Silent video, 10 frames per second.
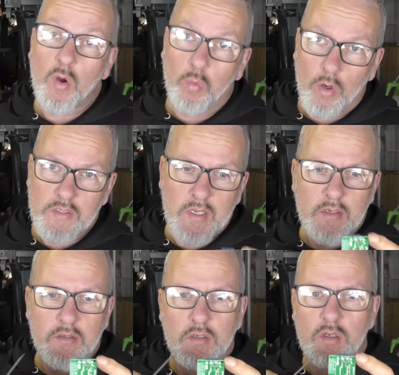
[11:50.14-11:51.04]
I was
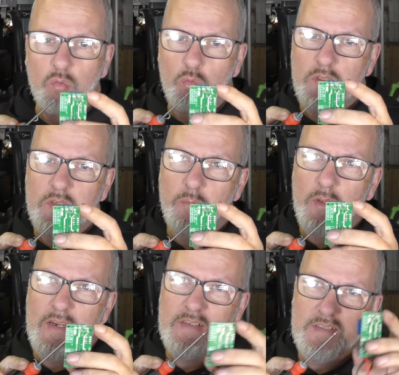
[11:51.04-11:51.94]
going to do was
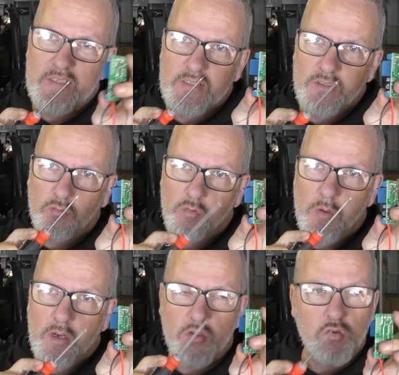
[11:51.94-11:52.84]
place this little
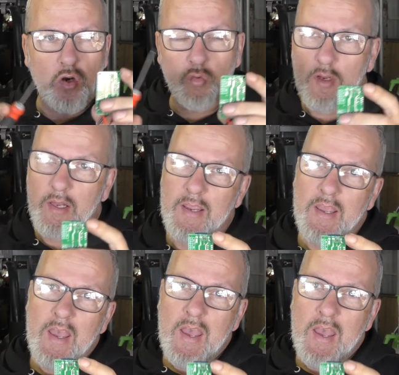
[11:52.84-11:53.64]
remote control relay